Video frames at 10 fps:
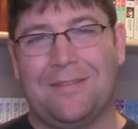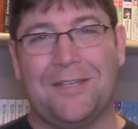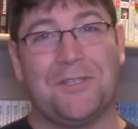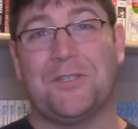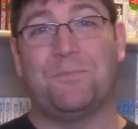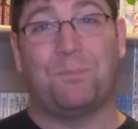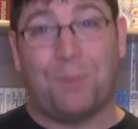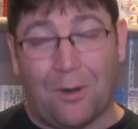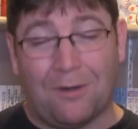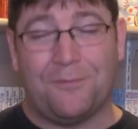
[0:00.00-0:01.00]
this is the
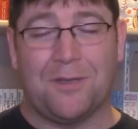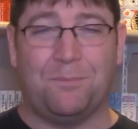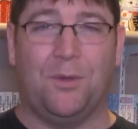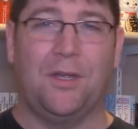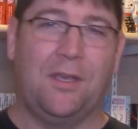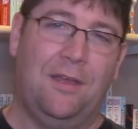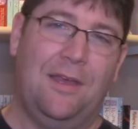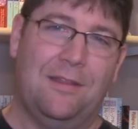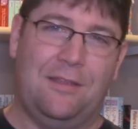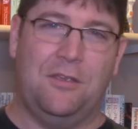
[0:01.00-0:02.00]
perfect book
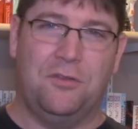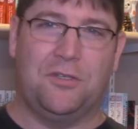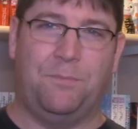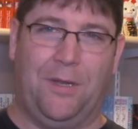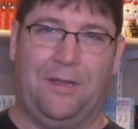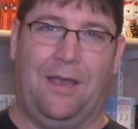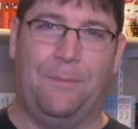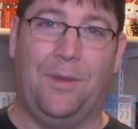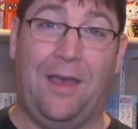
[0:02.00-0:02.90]
that you should pick up.